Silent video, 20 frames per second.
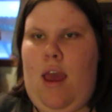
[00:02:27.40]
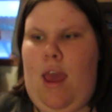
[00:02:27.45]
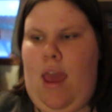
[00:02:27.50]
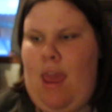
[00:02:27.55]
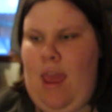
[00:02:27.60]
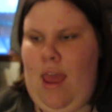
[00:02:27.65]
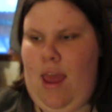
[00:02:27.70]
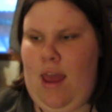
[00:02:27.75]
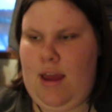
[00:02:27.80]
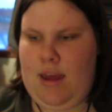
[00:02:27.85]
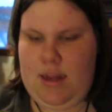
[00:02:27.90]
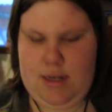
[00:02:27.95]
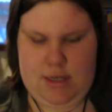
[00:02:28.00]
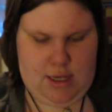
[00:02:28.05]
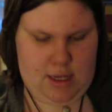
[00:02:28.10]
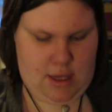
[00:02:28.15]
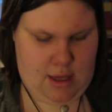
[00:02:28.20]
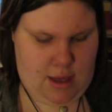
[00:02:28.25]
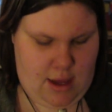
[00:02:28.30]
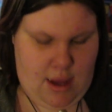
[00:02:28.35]

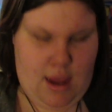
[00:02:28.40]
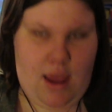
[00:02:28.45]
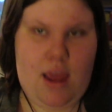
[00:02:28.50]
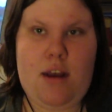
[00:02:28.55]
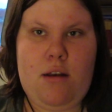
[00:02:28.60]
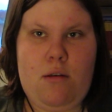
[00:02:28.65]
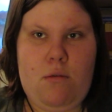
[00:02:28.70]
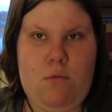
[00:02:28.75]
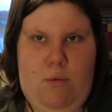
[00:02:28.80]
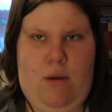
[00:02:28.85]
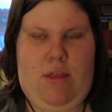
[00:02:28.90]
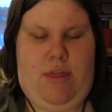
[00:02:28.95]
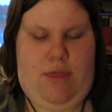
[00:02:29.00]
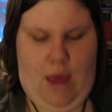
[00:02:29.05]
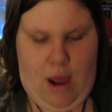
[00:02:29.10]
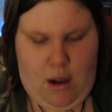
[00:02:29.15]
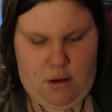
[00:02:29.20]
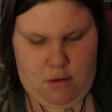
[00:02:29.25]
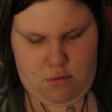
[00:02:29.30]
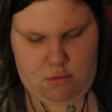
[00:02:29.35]
And in with
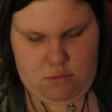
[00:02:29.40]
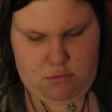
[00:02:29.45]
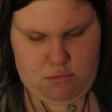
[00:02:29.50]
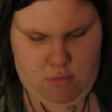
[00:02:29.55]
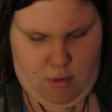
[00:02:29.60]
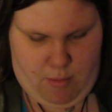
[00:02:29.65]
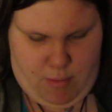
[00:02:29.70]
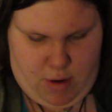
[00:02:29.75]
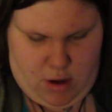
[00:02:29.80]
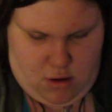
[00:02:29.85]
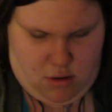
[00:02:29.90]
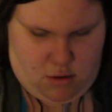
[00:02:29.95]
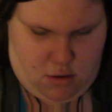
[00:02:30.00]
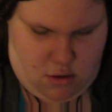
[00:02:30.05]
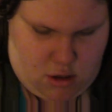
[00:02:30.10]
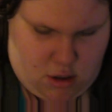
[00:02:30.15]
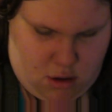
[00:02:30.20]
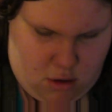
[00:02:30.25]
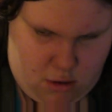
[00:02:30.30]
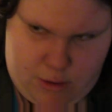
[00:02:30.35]
that ribbon,
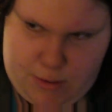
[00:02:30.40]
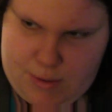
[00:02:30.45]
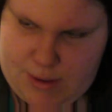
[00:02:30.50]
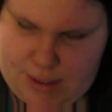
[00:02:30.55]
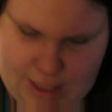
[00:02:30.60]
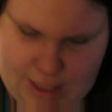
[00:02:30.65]
so there was